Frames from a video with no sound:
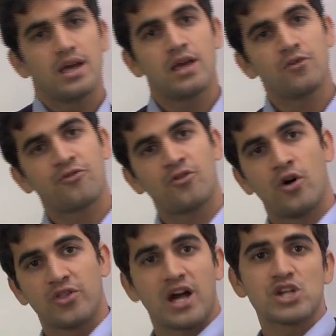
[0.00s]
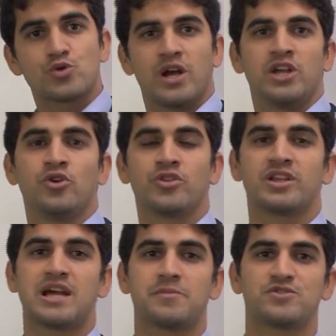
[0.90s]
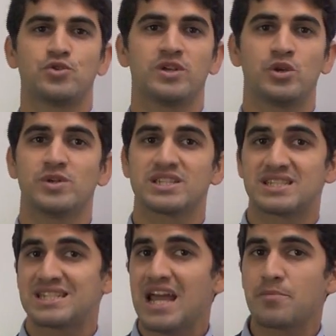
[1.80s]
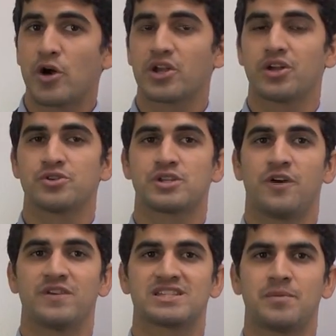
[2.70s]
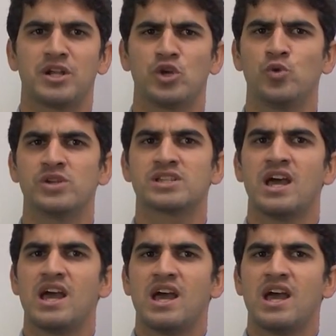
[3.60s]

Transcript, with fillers: If, on the contrary, you're the type of student who is instead marketing yourself as somebody who is